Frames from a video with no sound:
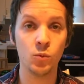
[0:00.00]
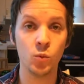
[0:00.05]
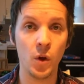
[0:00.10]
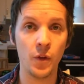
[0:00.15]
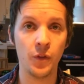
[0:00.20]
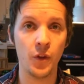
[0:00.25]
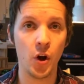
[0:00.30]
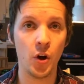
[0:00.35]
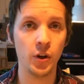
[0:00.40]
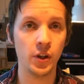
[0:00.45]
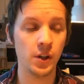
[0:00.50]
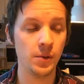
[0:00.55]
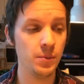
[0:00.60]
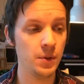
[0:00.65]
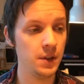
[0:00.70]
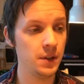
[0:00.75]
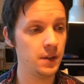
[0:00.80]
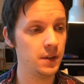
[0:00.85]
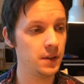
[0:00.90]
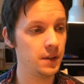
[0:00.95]
one
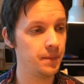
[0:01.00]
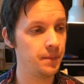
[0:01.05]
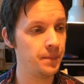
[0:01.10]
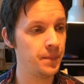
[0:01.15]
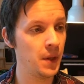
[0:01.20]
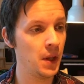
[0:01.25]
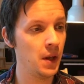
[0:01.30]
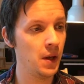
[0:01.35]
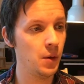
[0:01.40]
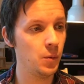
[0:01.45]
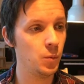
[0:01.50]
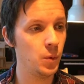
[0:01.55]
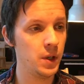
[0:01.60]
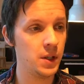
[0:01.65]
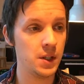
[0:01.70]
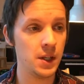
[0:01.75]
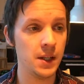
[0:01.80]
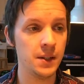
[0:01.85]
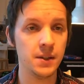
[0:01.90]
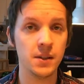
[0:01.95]
argument,
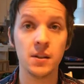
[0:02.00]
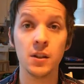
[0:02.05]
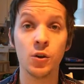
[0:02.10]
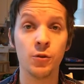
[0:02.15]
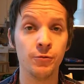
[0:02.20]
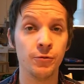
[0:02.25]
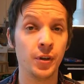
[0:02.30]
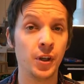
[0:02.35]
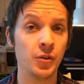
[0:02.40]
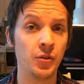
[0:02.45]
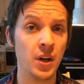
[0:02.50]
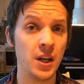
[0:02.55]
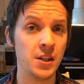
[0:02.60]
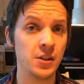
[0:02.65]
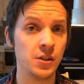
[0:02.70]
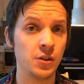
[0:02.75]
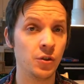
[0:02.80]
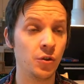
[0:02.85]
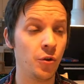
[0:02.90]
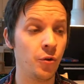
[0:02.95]
which is the
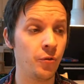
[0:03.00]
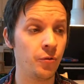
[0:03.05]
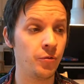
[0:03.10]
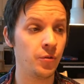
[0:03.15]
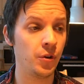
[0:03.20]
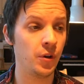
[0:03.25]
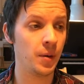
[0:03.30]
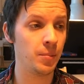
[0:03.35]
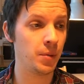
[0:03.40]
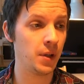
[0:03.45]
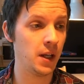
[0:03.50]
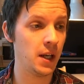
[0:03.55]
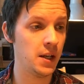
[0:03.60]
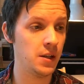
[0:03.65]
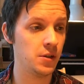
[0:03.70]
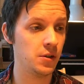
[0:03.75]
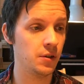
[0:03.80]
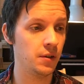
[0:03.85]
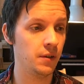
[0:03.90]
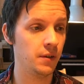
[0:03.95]
configuration of your
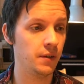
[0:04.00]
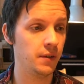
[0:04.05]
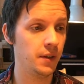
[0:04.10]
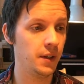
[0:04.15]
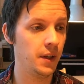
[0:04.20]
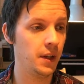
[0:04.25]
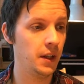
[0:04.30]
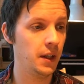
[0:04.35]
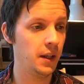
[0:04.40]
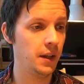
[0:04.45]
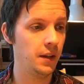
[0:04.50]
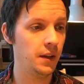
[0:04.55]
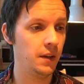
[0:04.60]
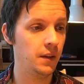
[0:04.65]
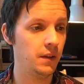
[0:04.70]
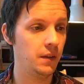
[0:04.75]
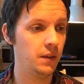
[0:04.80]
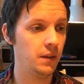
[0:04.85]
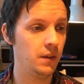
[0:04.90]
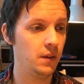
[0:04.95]
application.
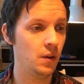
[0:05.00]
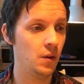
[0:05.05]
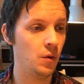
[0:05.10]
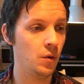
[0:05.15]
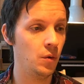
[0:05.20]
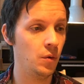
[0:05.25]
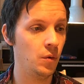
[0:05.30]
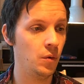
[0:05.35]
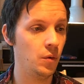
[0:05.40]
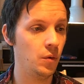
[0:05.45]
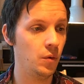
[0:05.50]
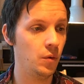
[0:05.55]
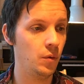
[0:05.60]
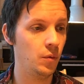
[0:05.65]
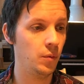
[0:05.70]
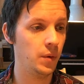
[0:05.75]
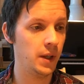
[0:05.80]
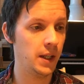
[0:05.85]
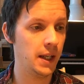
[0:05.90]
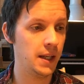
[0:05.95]
So
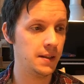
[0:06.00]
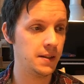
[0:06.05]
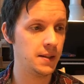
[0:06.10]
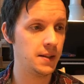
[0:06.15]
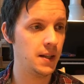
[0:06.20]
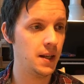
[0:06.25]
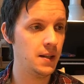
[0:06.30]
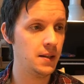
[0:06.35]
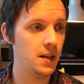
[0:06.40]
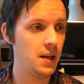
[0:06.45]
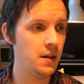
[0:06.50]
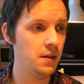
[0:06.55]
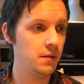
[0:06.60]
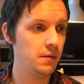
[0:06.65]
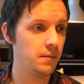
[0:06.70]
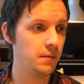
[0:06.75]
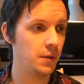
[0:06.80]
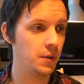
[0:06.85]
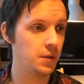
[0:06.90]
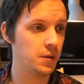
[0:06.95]
we get state here,
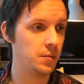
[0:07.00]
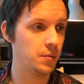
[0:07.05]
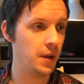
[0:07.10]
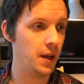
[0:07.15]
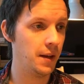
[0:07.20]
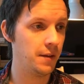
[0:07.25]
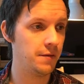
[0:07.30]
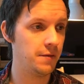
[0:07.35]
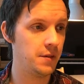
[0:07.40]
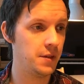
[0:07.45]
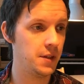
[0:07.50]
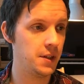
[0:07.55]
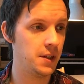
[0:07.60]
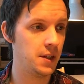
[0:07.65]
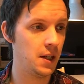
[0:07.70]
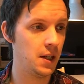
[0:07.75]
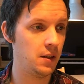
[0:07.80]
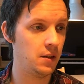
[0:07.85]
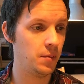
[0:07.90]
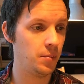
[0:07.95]
because we have
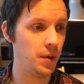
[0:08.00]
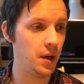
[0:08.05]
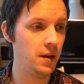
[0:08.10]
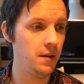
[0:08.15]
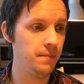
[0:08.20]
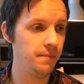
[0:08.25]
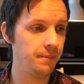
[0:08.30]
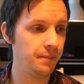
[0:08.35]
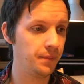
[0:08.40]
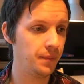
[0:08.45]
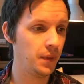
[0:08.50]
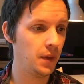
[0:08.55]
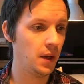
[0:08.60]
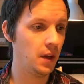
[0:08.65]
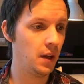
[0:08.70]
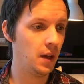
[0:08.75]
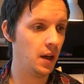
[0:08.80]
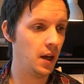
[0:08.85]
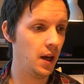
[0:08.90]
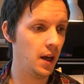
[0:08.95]
state up here,
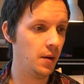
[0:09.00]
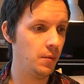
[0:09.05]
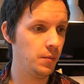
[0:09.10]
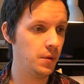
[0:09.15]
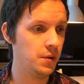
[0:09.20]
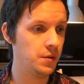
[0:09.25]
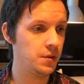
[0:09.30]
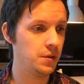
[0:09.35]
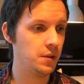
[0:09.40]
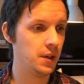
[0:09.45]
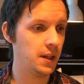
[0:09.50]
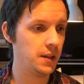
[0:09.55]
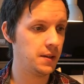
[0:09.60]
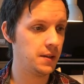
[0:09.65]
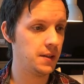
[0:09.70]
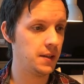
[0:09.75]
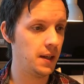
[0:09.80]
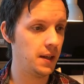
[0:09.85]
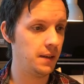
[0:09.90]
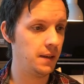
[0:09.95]
and we also get
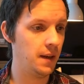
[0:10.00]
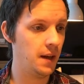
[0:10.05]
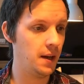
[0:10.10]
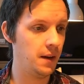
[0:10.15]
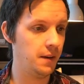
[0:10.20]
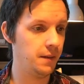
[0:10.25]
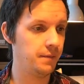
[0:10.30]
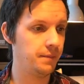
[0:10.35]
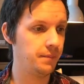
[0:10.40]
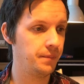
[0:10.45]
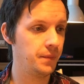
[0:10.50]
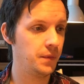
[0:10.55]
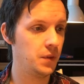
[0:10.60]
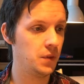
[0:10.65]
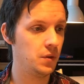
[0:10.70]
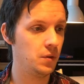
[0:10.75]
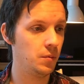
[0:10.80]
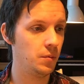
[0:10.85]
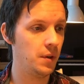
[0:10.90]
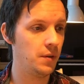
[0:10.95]
state here.
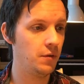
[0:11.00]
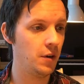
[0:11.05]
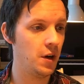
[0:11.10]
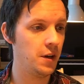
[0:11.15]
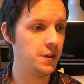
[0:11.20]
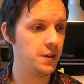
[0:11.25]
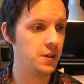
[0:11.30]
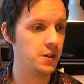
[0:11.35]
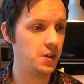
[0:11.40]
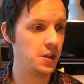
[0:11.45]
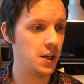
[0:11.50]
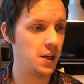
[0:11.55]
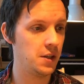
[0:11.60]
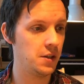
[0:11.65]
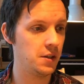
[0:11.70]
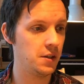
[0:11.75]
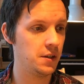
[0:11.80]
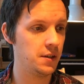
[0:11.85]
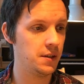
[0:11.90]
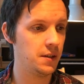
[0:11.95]
So we rather
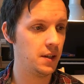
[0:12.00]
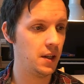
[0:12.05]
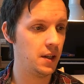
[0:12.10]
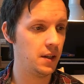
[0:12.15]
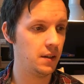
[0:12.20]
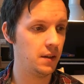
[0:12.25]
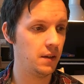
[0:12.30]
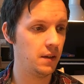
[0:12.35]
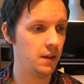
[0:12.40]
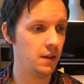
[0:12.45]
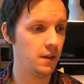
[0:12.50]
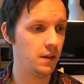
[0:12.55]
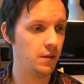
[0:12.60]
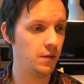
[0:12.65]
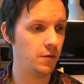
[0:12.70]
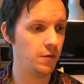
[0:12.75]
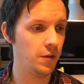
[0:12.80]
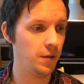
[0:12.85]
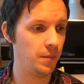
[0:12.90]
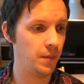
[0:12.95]
change the state
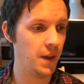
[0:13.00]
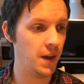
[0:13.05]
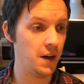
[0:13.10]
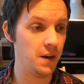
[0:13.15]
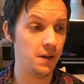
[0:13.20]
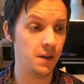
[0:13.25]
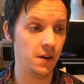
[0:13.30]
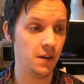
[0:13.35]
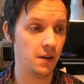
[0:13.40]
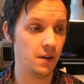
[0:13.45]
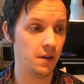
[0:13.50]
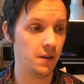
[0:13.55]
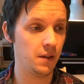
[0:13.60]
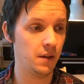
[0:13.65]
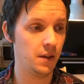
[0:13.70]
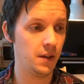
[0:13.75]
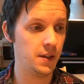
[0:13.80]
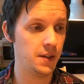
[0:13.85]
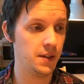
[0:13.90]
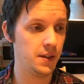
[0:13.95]
from there
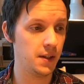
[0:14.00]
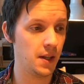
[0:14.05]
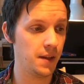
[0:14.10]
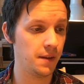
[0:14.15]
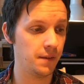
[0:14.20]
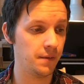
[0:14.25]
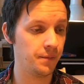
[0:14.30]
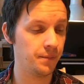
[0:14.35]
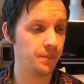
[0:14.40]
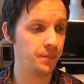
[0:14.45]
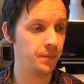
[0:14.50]
instead.